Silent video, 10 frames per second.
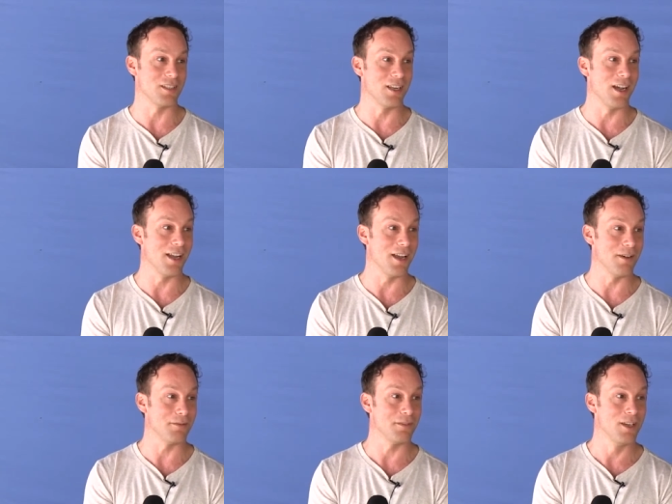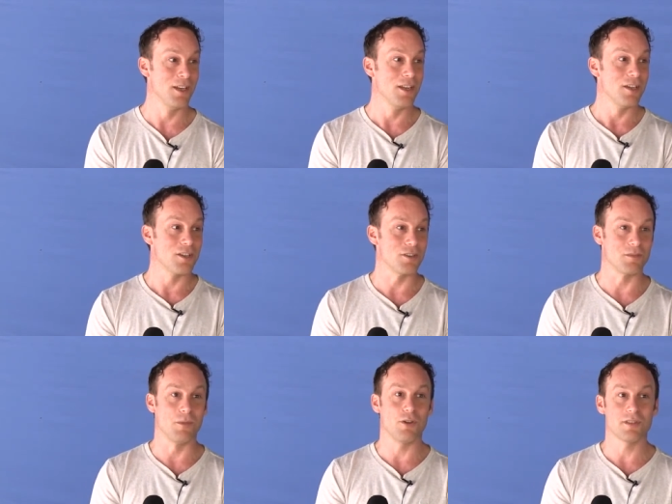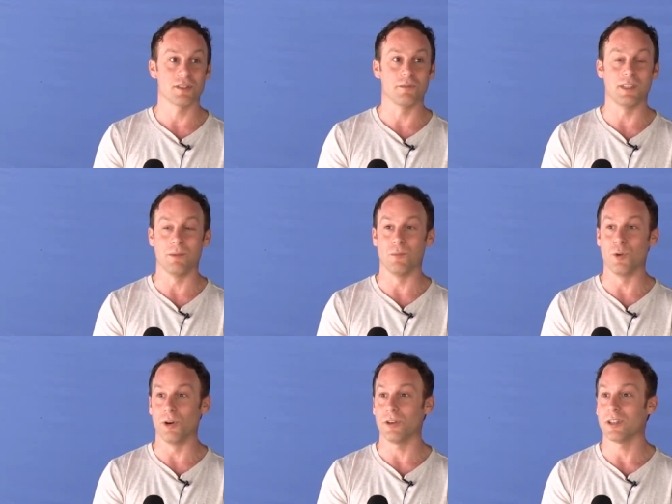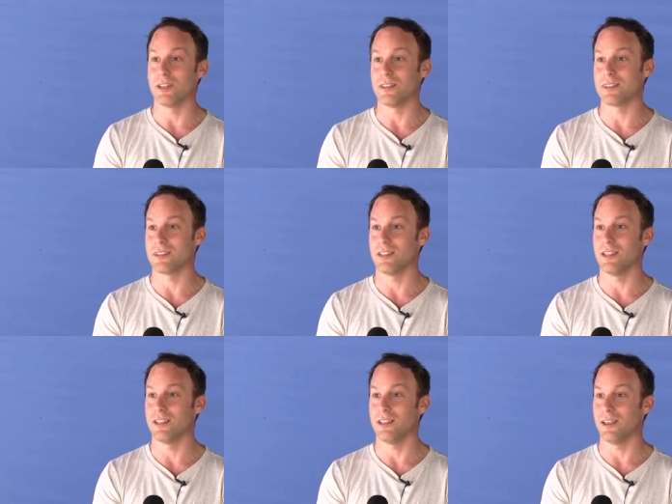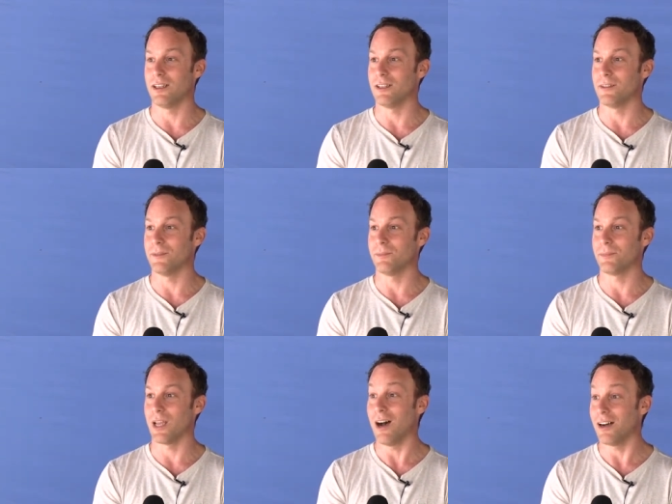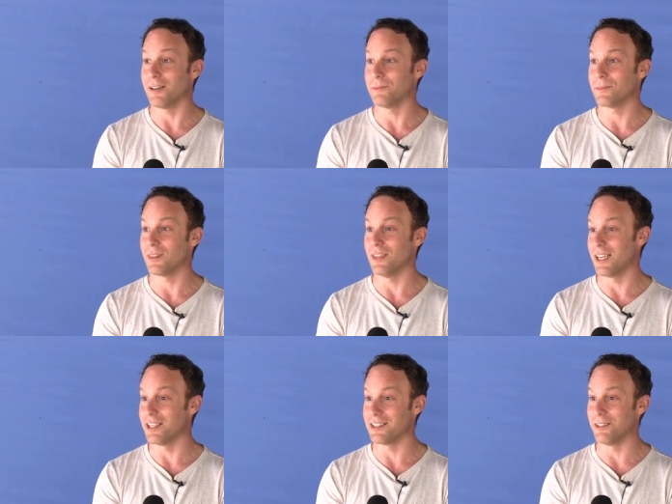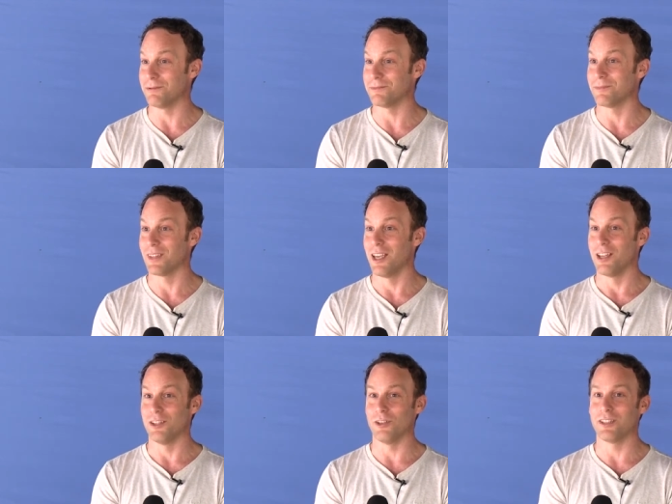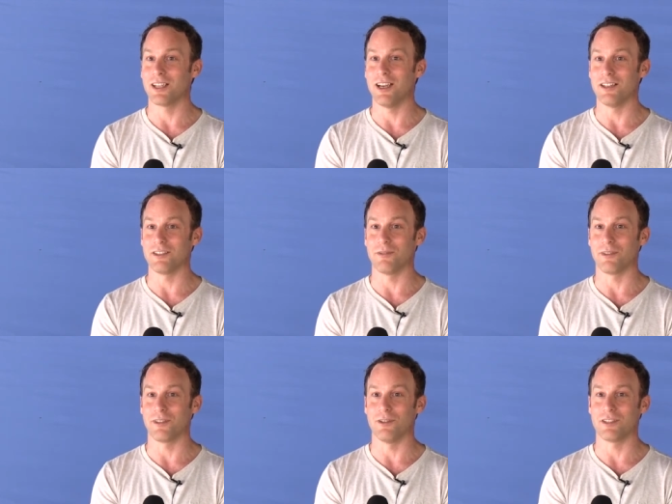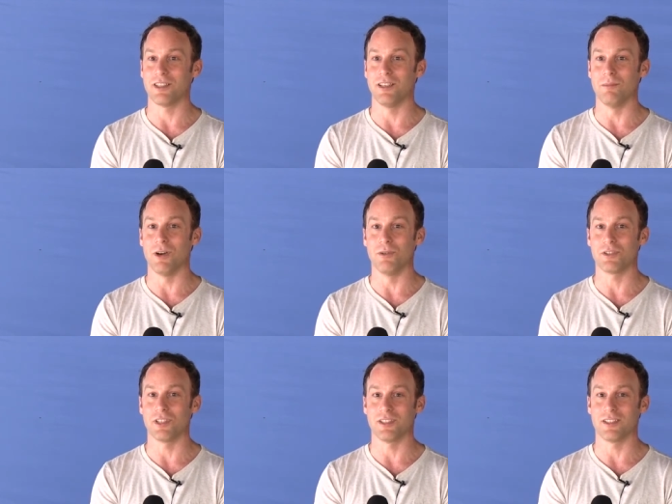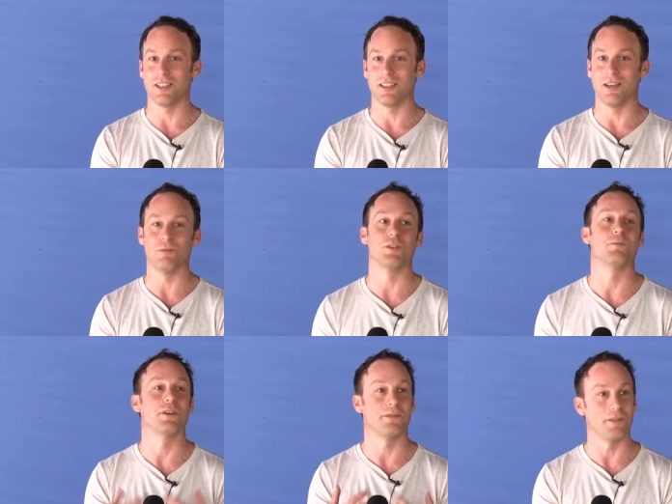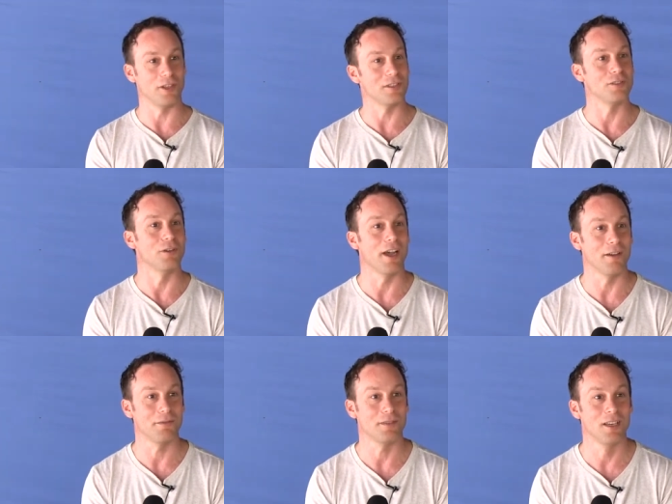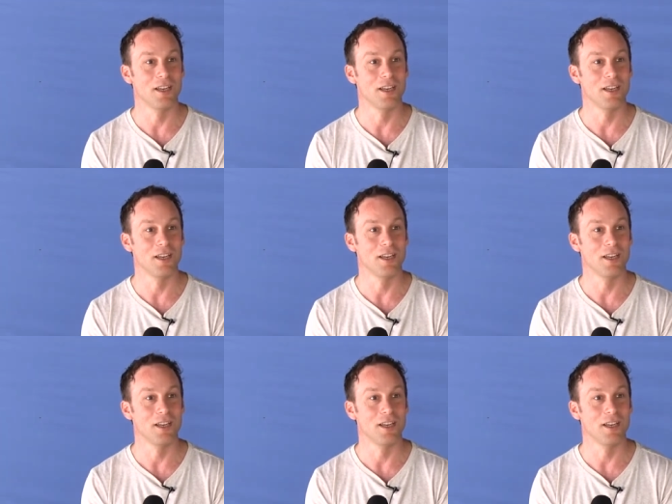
that I have, because most of them were and still um, are negative, not the kinds of thoughts and emotions that I would prefer to have.